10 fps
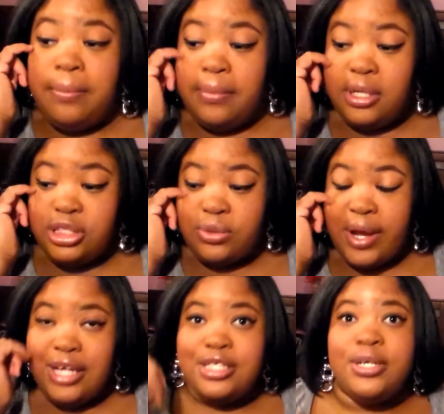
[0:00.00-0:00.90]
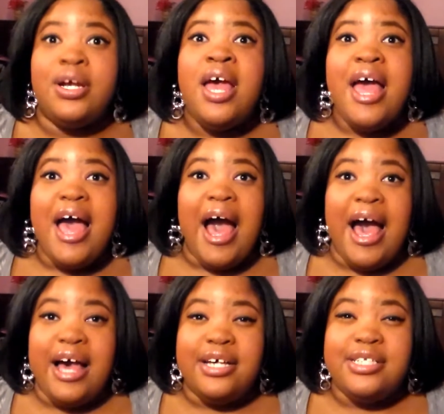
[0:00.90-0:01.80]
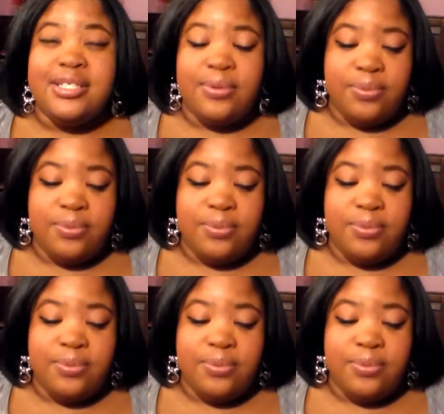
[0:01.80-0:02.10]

um, moisturizer as